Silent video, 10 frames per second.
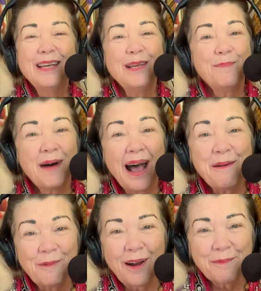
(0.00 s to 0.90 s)
you
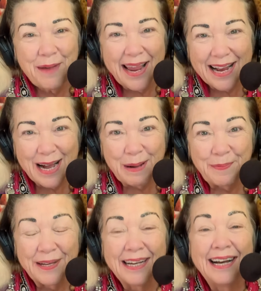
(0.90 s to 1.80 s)
might want to make up
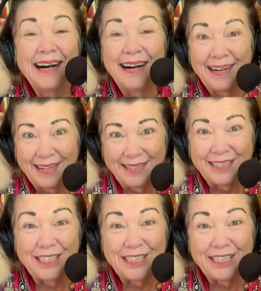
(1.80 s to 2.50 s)
a